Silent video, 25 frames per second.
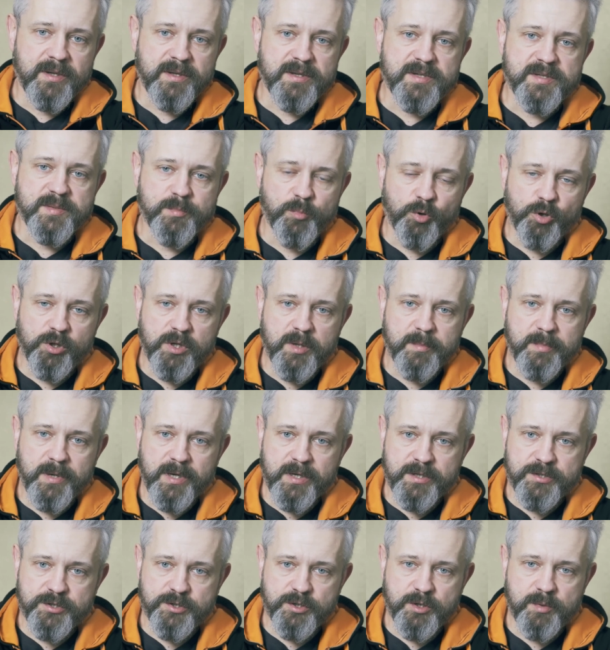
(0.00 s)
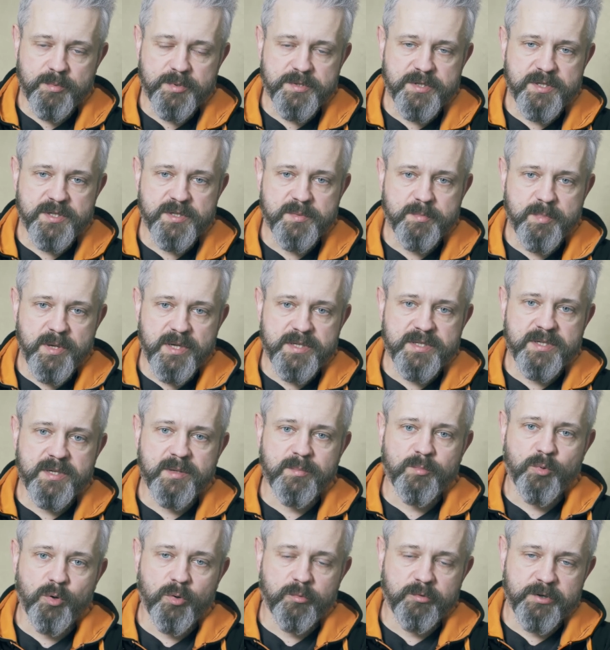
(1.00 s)
smaller backdrops is better,
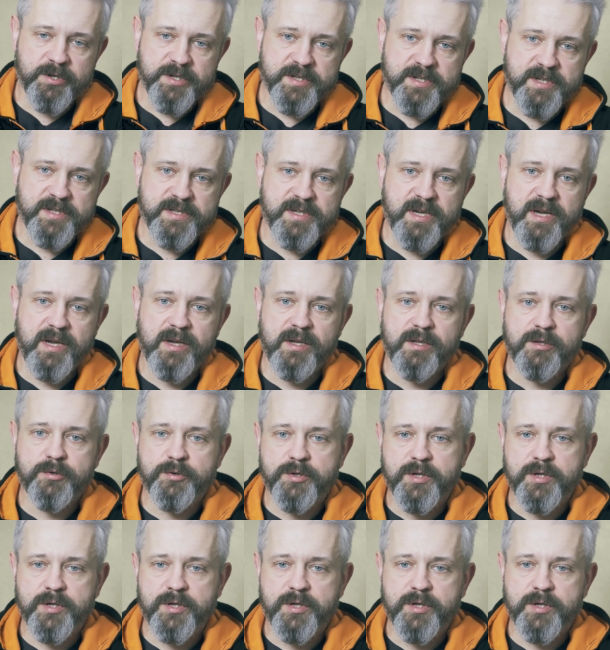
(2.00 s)
more versatile.